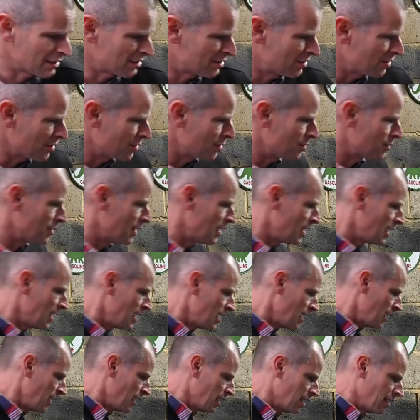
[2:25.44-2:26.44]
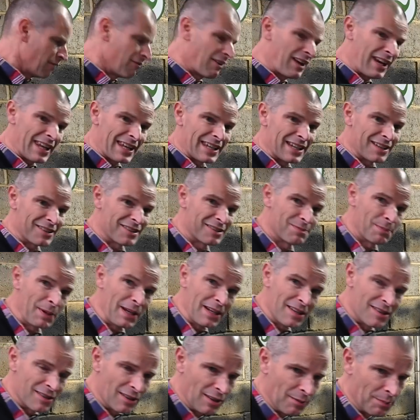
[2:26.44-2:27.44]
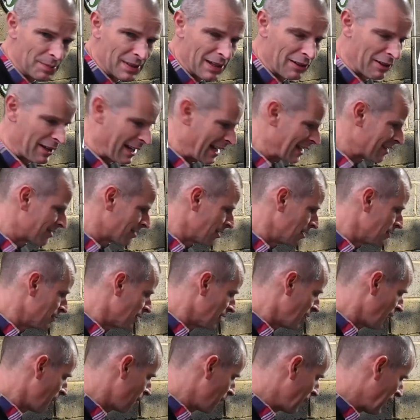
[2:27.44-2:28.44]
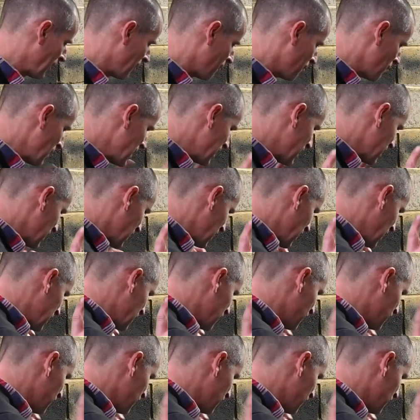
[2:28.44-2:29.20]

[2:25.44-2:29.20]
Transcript: to uh, Valley Gas Speed Shop down in Andover about making an